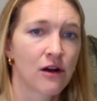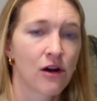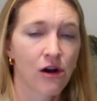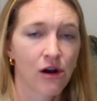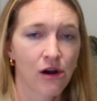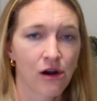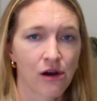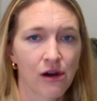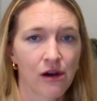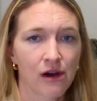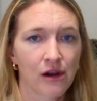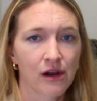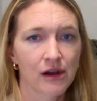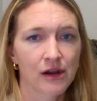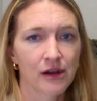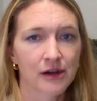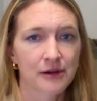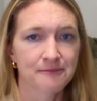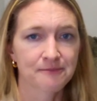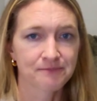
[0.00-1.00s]

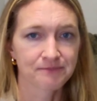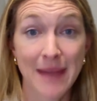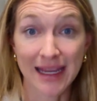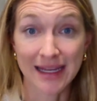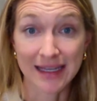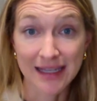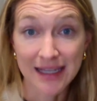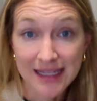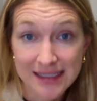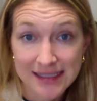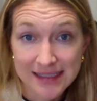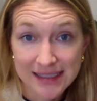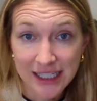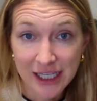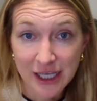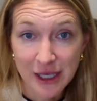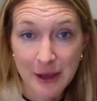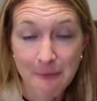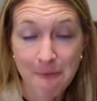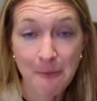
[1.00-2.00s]
our
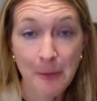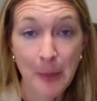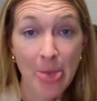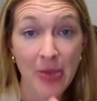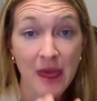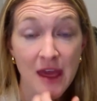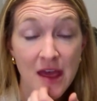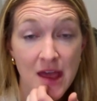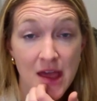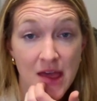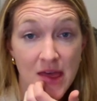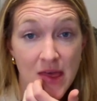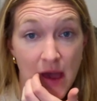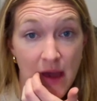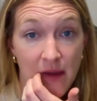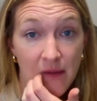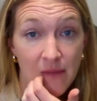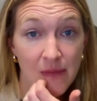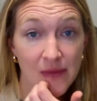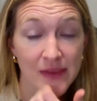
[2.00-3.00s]
magnesium,
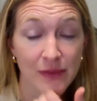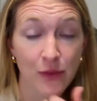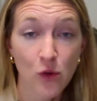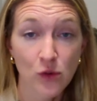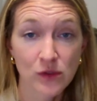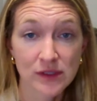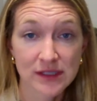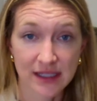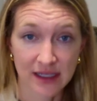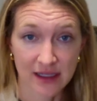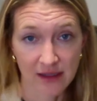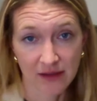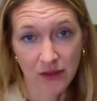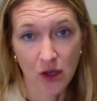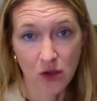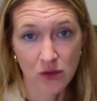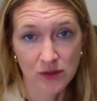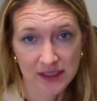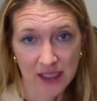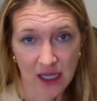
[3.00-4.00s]
those
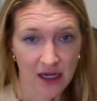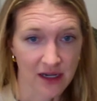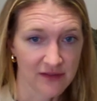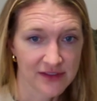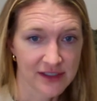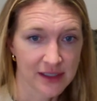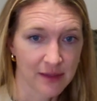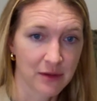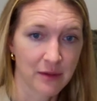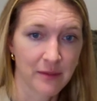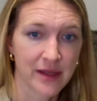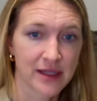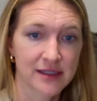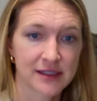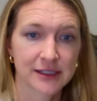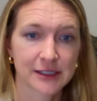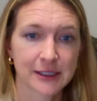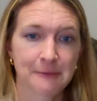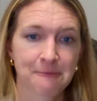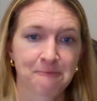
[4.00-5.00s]
kind of
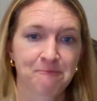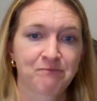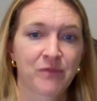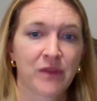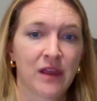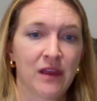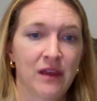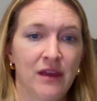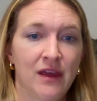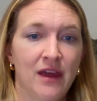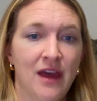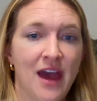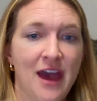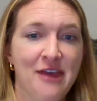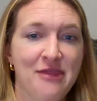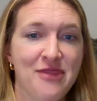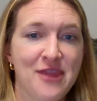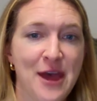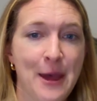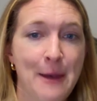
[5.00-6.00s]
supplements.
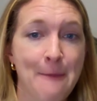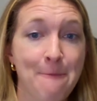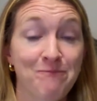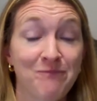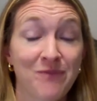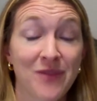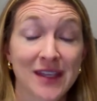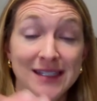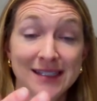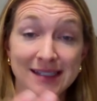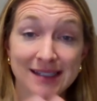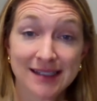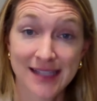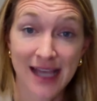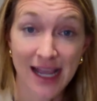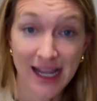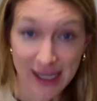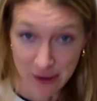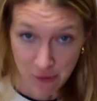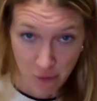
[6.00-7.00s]
And then the
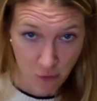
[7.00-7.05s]
second